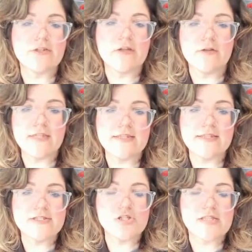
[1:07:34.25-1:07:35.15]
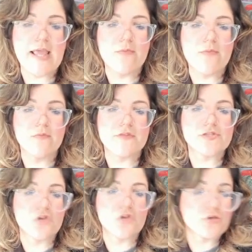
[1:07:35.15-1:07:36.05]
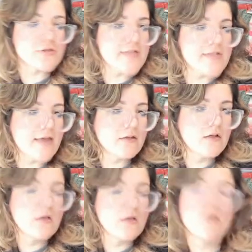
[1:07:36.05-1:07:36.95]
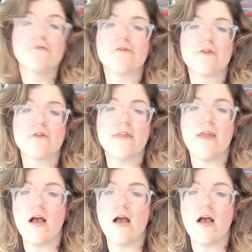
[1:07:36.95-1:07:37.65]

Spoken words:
I don't think this just came with the starter set for the